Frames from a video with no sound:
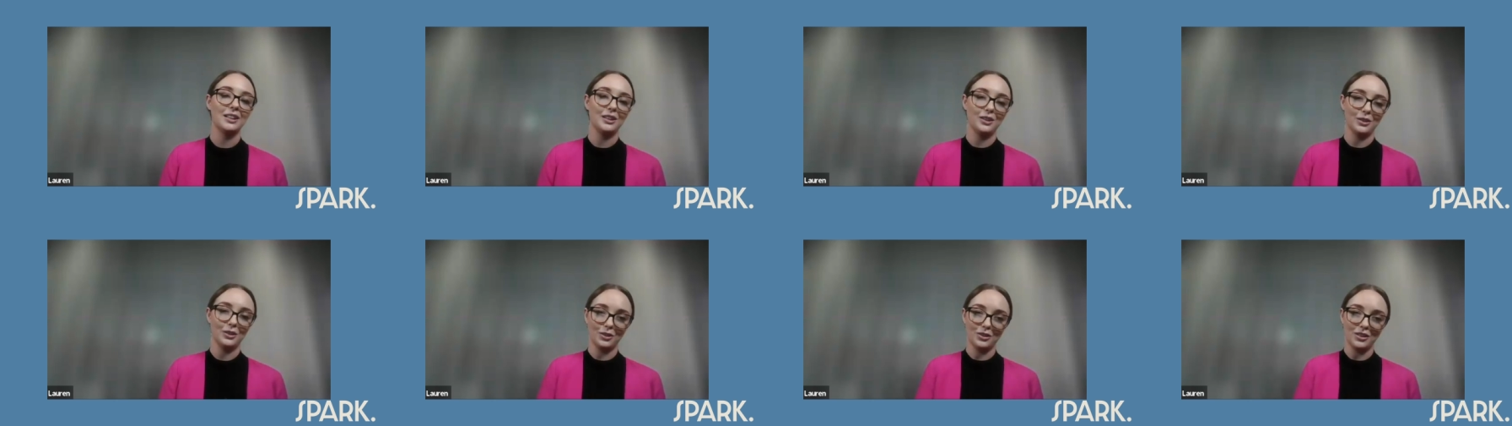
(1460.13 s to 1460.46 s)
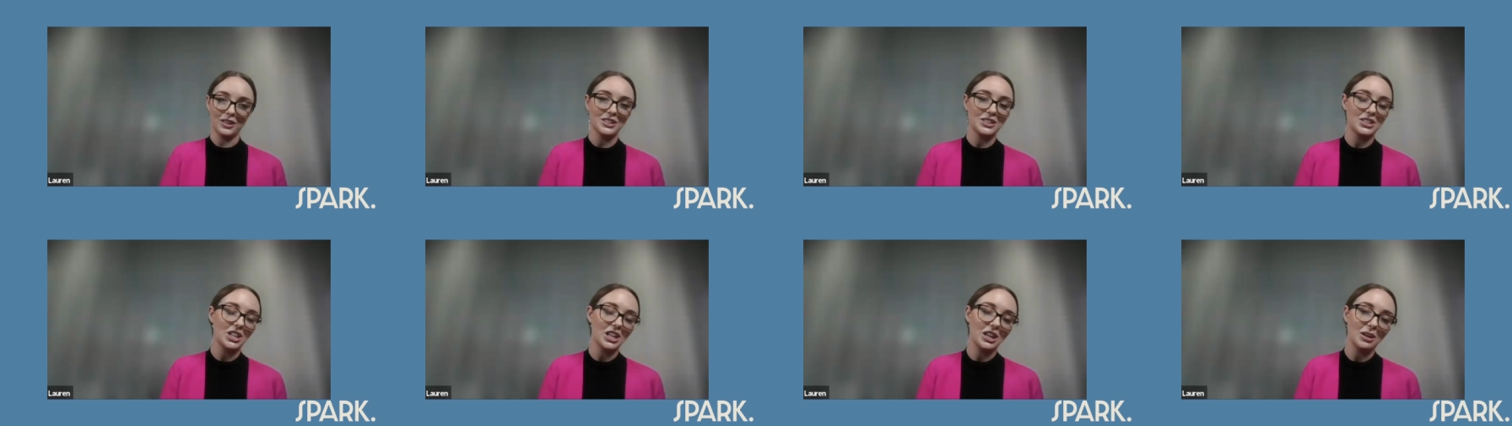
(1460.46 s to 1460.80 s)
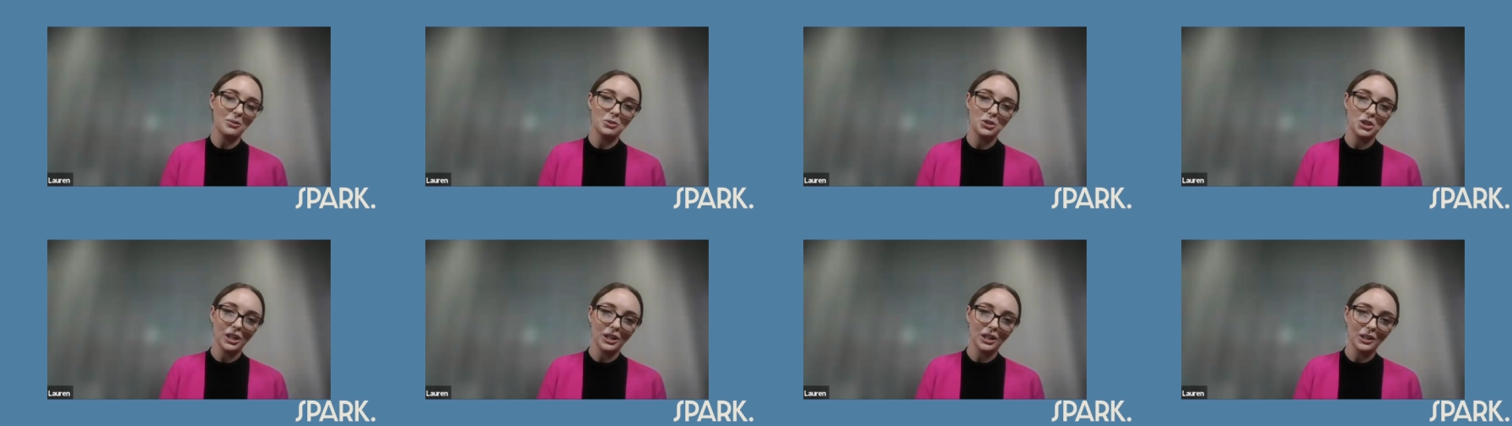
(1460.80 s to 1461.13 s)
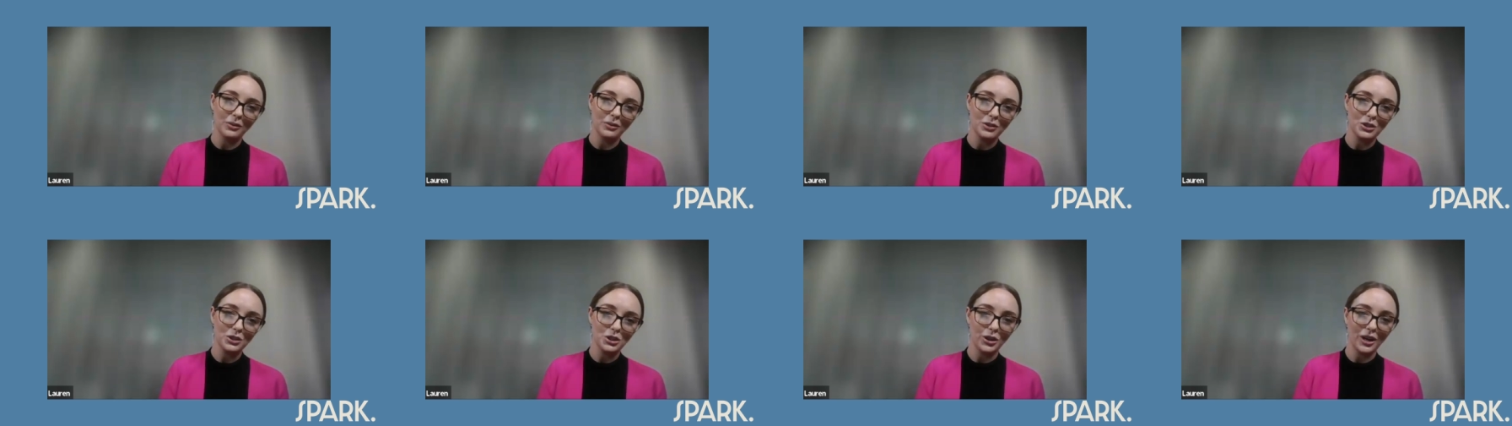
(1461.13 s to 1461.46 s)
You know, there's TM Checker
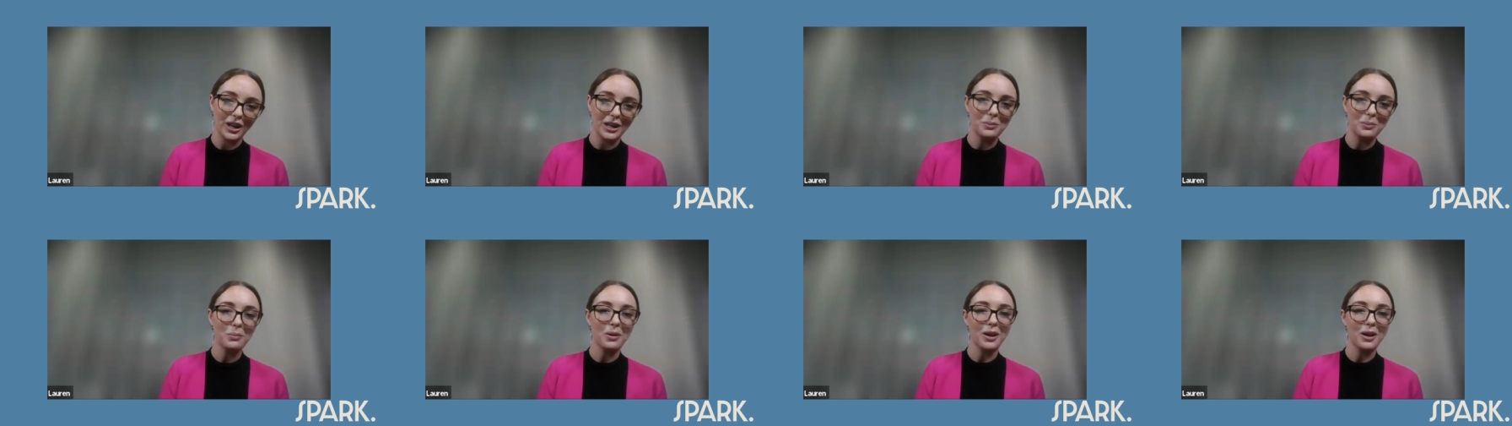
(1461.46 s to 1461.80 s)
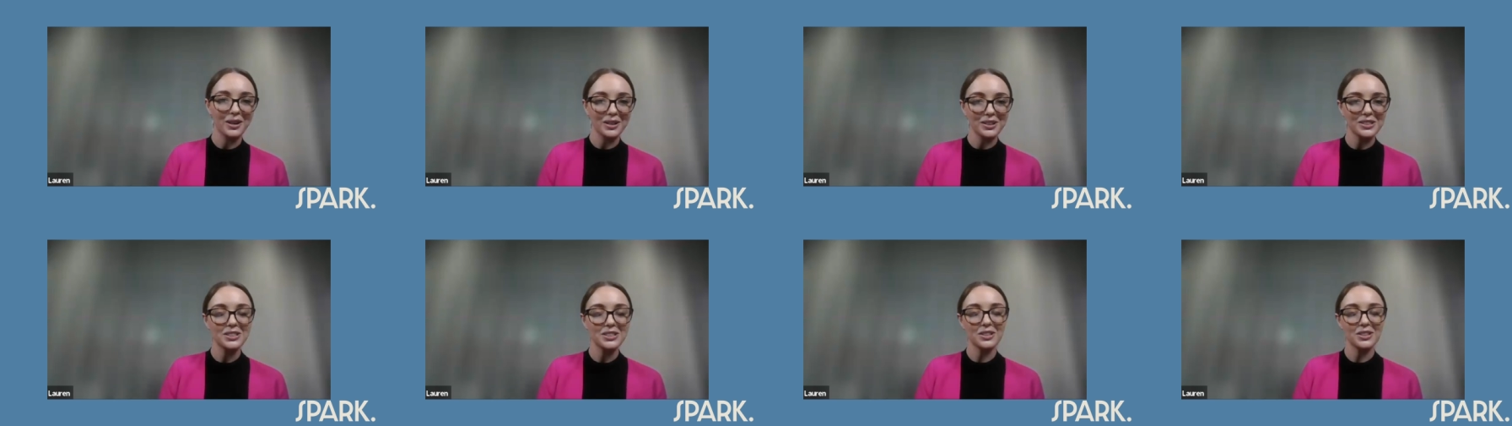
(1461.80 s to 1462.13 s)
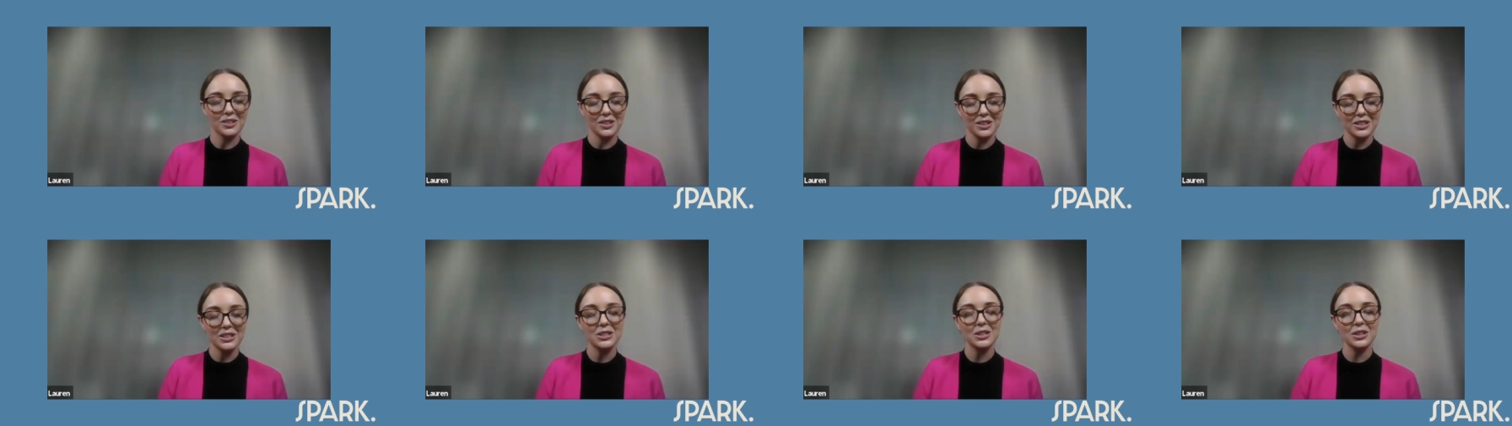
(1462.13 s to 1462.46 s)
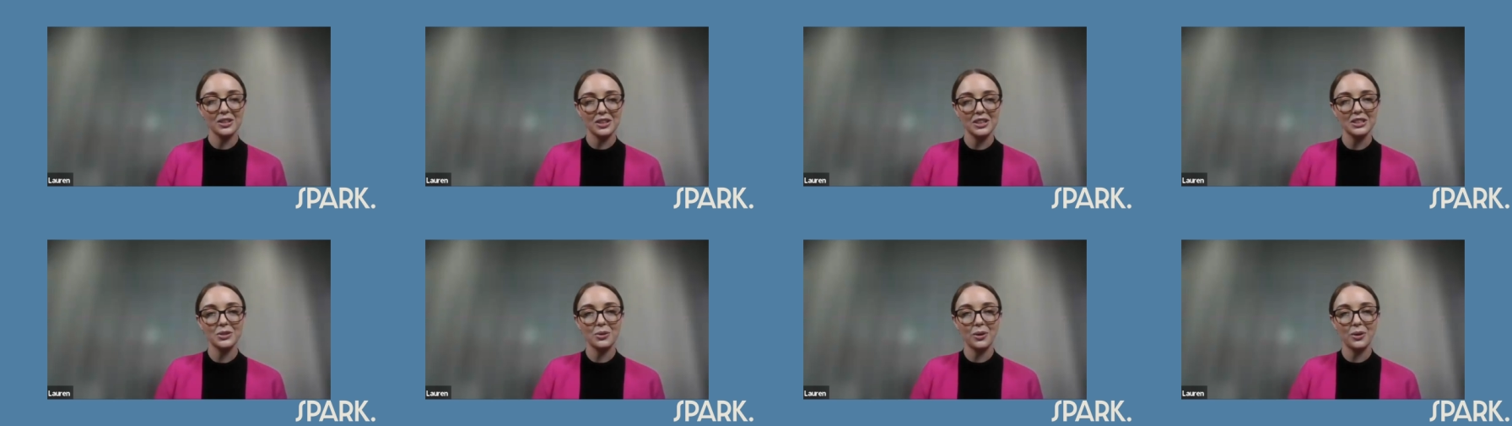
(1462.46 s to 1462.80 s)
for trademarks. So there's
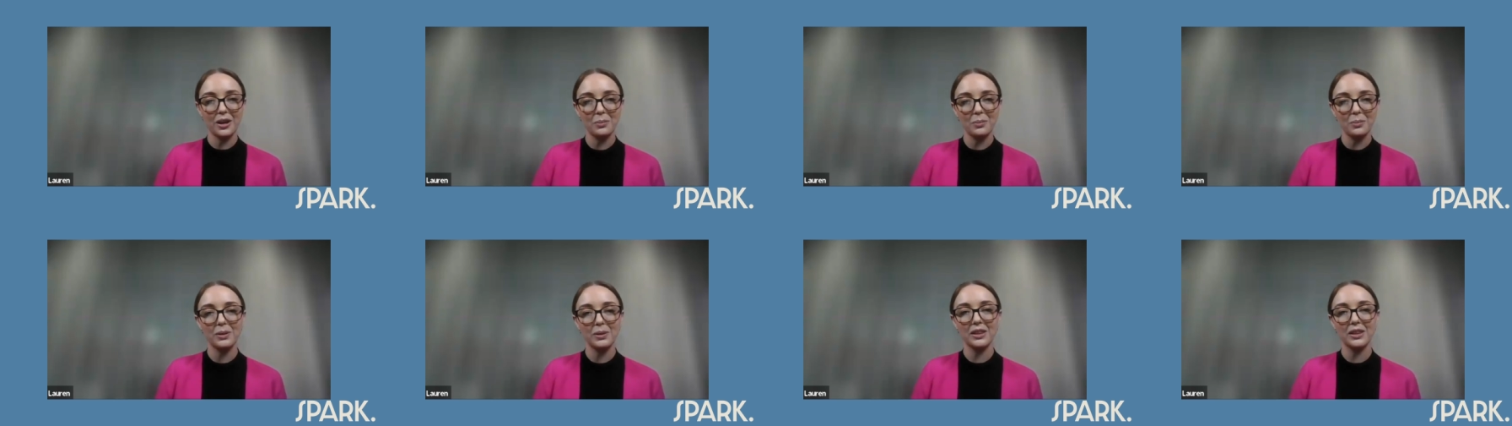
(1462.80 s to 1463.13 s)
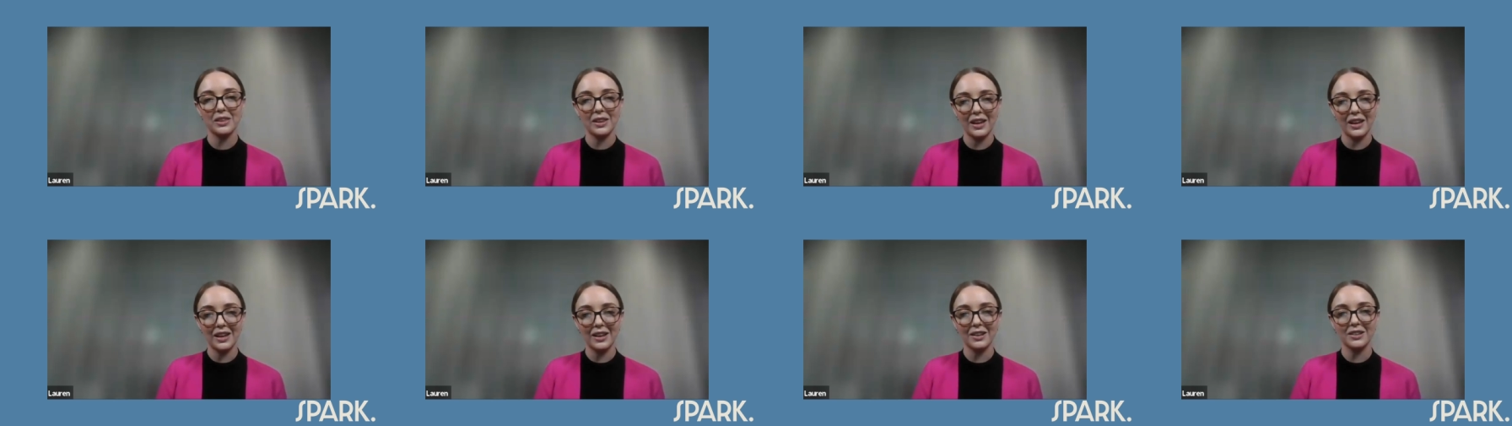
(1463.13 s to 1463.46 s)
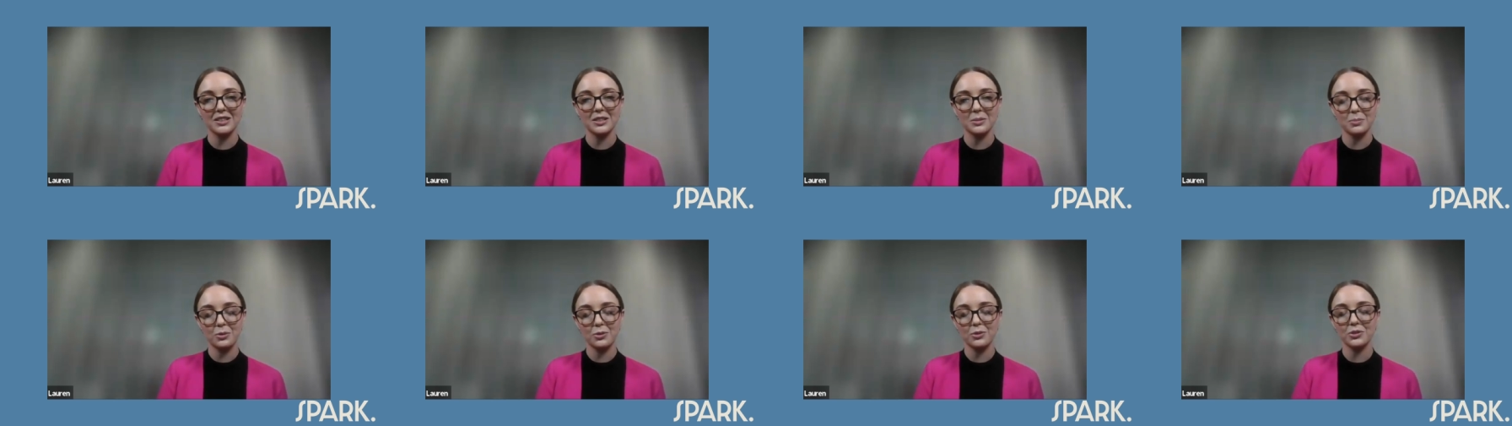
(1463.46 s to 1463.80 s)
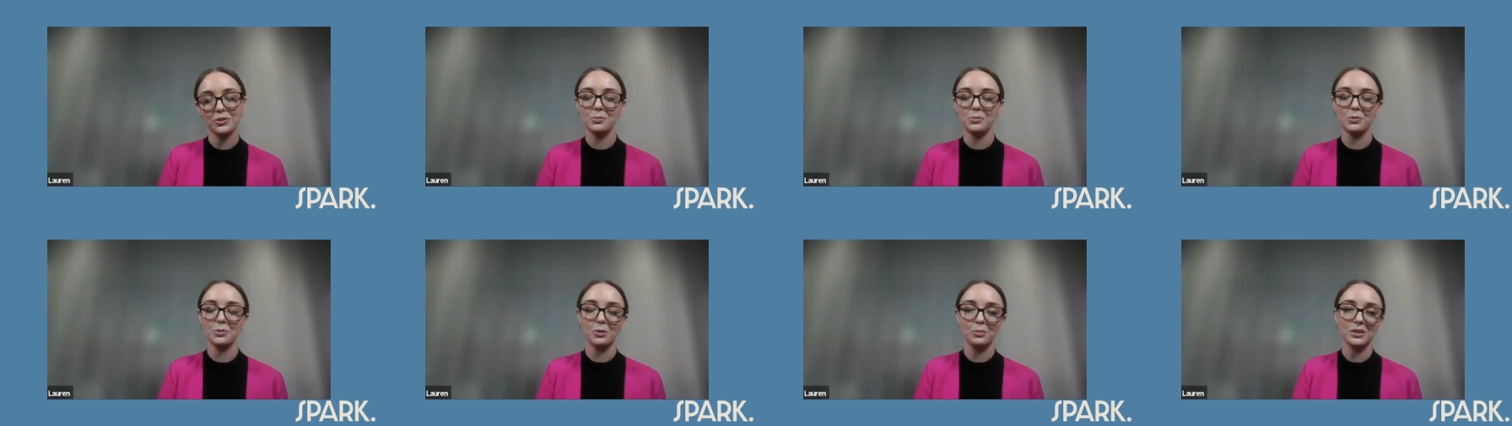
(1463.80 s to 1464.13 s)
there's quite a bit there to support
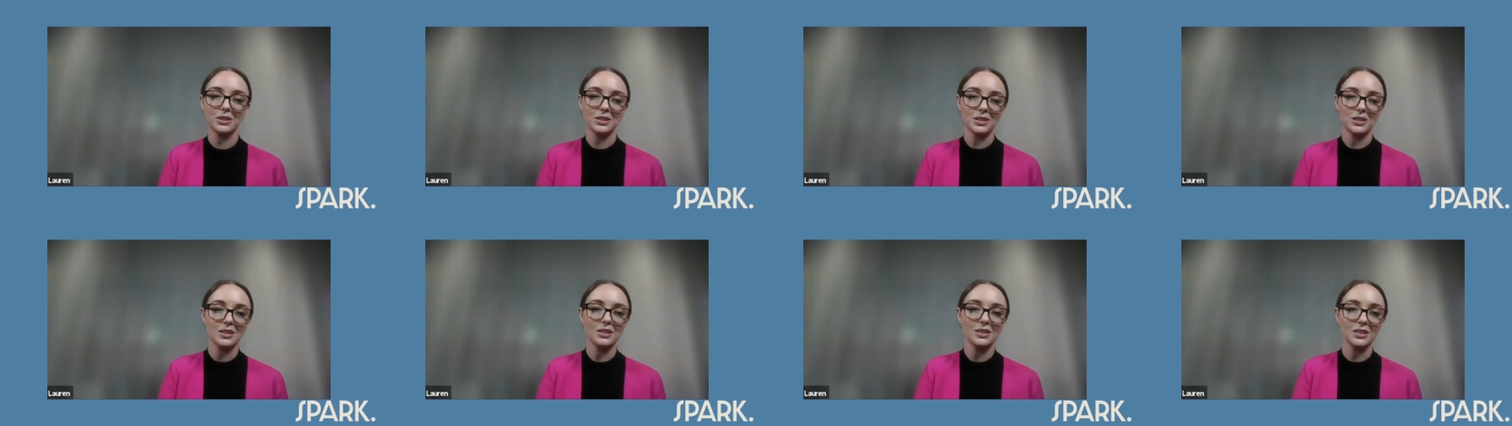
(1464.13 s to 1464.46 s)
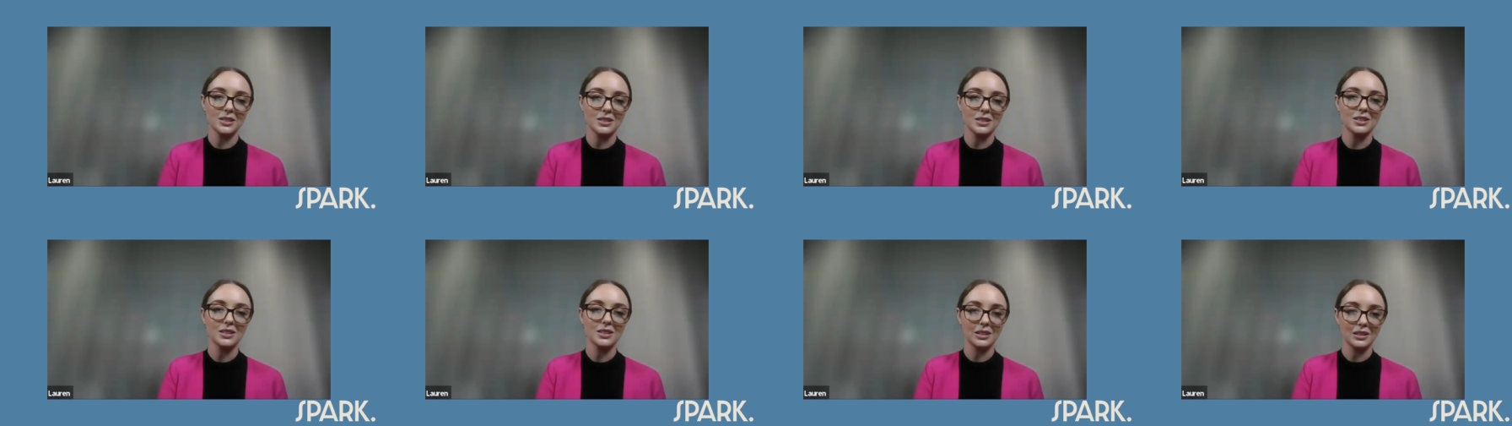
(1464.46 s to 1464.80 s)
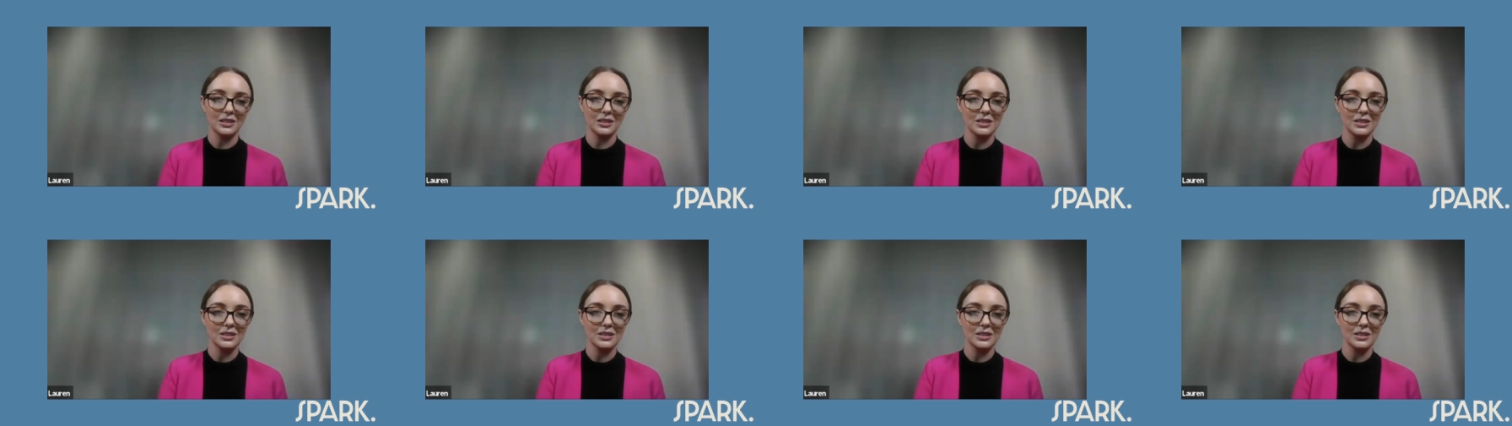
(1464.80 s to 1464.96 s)
small businesses.